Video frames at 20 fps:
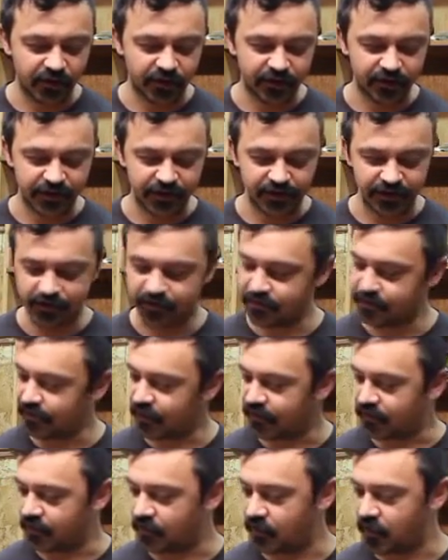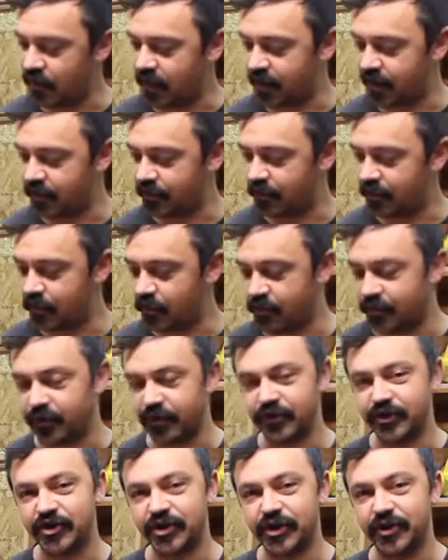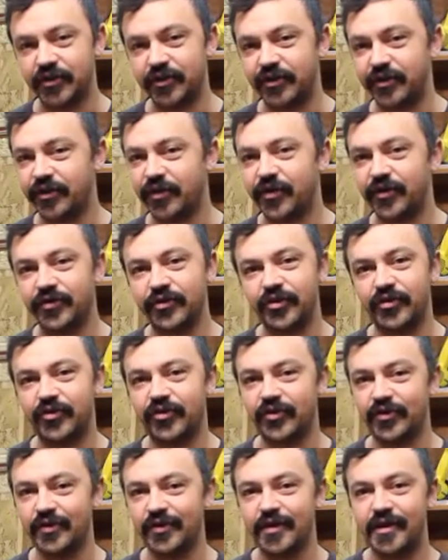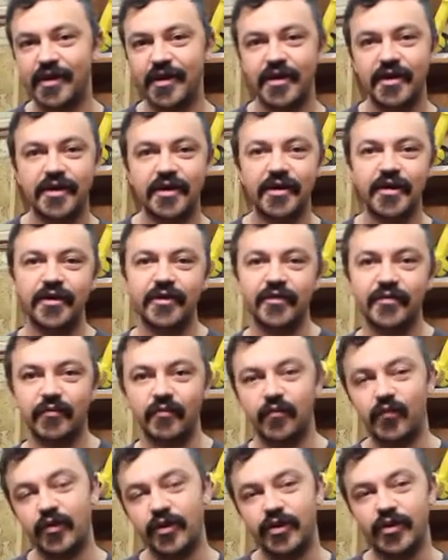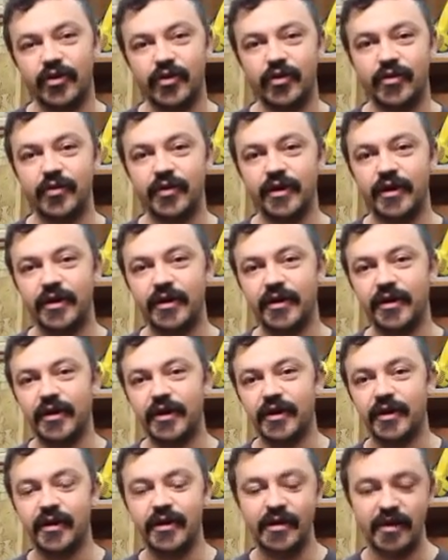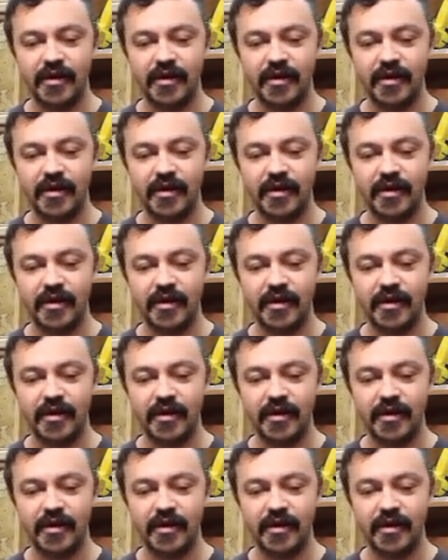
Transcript: This is such a wide purfling channel, and also just videoing and